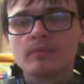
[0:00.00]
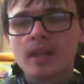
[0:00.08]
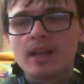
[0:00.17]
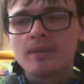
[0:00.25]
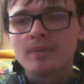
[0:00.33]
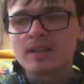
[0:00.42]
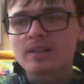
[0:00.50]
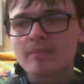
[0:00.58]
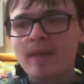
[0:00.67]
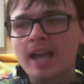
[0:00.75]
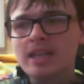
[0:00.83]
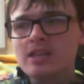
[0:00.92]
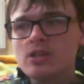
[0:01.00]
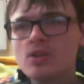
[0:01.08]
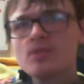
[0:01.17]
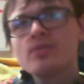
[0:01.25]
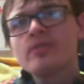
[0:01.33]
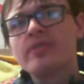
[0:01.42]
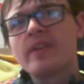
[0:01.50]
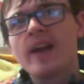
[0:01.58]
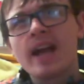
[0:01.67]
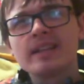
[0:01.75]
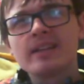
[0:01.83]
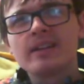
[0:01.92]
because of my youth,
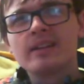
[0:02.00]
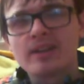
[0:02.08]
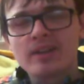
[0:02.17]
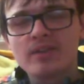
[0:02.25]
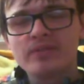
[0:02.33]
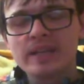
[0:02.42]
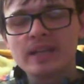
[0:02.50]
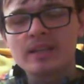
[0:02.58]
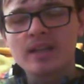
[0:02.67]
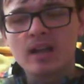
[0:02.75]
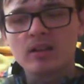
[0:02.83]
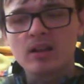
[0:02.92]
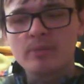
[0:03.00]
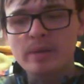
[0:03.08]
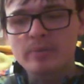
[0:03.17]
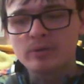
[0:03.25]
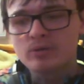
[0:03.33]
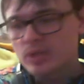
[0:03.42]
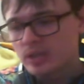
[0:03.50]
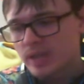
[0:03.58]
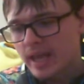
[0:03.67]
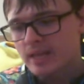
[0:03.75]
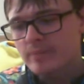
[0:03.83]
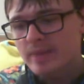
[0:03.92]
I don't think a lot of people will
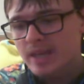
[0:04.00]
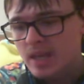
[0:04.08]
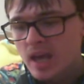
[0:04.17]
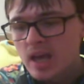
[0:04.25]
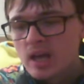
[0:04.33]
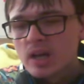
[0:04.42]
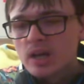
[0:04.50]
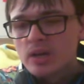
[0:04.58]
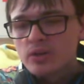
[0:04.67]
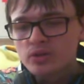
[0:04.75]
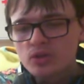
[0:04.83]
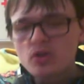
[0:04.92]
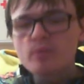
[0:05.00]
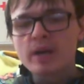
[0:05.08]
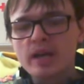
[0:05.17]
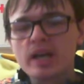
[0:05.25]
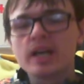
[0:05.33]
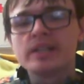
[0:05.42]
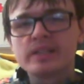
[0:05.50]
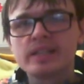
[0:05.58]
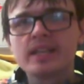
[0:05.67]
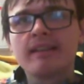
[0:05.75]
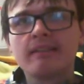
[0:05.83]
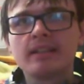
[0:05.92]
take me super
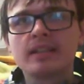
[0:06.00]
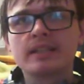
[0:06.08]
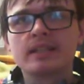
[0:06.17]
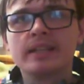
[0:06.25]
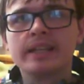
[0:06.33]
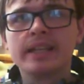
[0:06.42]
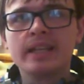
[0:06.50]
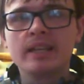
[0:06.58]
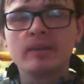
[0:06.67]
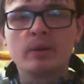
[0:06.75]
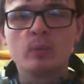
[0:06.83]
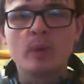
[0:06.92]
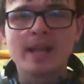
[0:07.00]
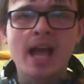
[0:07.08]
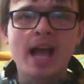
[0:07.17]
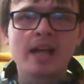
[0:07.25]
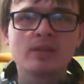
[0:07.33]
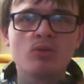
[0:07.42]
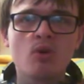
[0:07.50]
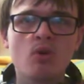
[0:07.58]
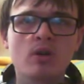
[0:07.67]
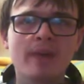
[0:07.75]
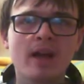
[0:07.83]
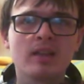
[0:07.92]
seriously when I
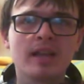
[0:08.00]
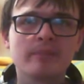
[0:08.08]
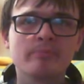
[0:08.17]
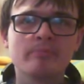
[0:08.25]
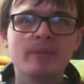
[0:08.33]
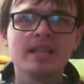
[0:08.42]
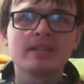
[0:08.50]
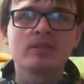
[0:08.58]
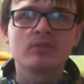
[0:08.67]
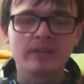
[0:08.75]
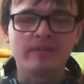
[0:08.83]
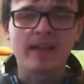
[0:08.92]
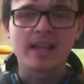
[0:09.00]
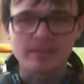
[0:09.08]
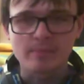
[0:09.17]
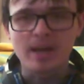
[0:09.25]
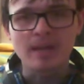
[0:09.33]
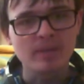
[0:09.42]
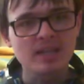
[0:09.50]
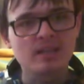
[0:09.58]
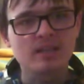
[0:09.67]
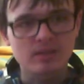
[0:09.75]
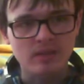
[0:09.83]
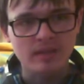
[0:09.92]
talk about like political events and my
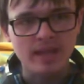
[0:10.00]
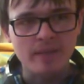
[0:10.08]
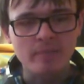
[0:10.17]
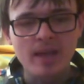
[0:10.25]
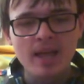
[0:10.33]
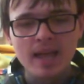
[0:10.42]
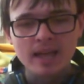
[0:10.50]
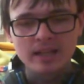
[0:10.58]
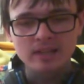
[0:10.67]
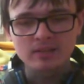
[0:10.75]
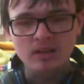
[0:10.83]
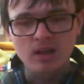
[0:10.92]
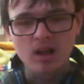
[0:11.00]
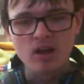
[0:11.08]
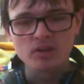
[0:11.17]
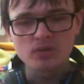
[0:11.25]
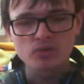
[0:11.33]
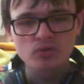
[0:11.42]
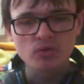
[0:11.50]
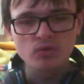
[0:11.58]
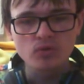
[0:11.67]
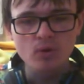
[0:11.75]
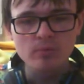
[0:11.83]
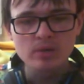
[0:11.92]
opinions on them. It's like, oh, it's just a
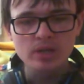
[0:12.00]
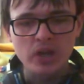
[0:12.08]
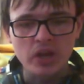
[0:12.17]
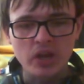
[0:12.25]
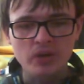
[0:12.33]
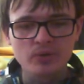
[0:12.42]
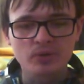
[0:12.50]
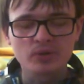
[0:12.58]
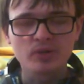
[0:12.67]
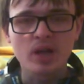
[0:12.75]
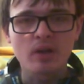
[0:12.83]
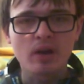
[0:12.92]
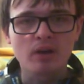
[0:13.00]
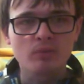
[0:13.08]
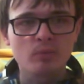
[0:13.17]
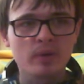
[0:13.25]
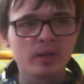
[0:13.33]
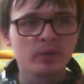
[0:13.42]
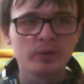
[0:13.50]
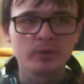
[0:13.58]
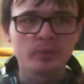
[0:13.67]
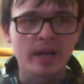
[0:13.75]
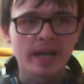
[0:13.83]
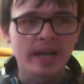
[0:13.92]
dumb kid who doesn't know how the world
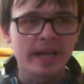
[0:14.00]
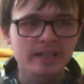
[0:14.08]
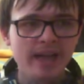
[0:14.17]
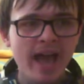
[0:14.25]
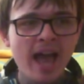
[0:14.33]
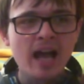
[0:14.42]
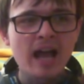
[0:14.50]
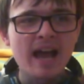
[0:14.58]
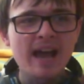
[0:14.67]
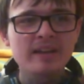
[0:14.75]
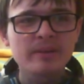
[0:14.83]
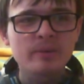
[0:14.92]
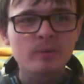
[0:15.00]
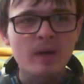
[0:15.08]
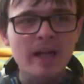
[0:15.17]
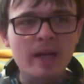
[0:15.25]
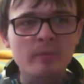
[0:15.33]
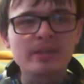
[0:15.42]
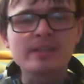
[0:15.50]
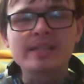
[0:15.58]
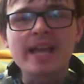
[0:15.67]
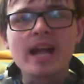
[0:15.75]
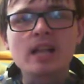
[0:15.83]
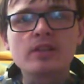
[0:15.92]
works. And while I will
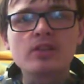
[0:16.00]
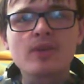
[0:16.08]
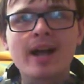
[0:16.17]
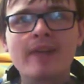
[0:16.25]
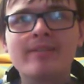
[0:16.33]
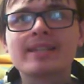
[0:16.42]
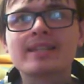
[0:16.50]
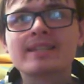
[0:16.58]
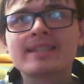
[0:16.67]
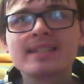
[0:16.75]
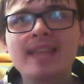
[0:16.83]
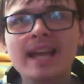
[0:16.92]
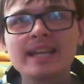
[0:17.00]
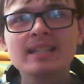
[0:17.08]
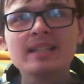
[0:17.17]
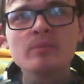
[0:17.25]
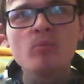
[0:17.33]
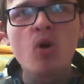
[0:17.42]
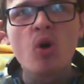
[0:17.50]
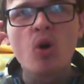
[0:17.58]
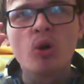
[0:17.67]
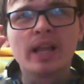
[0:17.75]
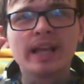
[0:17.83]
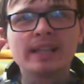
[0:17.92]
say I do have a slightly
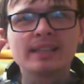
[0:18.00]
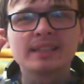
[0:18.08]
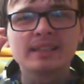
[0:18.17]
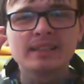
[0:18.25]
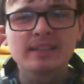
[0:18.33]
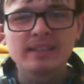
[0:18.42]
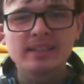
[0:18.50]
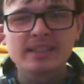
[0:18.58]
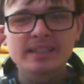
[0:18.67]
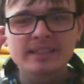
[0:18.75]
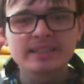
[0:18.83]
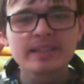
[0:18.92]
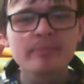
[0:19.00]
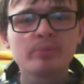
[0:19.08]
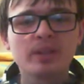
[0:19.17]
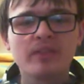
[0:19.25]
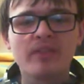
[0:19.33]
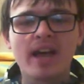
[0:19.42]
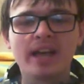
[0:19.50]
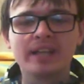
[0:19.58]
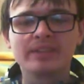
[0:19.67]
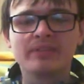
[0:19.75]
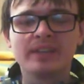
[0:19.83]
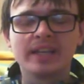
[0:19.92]
more like
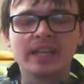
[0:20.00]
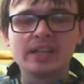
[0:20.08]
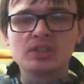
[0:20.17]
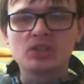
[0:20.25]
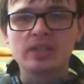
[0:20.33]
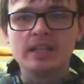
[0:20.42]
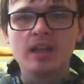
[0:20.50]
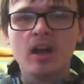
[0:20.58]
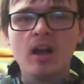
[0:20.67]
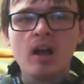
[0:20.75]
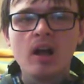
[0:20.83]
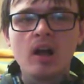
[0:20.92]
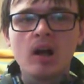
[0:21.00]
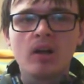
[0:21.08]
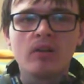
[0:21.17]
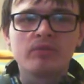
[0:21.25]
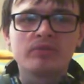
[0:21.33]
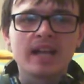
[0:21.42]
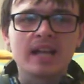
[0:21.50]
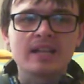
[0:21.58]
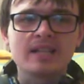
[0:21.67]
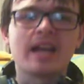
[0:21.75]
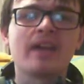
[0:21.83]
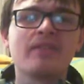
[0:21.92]
simplified version of
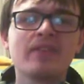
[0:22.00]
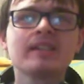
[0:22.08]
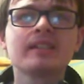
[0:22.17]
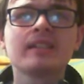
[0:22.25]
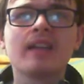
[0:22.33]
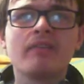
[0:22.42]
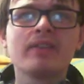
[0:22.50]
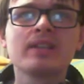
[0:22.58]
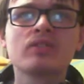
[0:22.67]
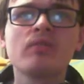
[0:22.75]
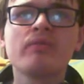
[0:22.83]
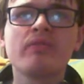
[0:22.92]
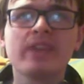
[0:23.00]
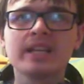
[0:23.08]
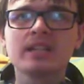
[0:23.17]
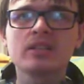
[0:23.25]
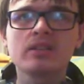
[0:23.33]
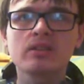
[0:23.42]
reality, like I think some things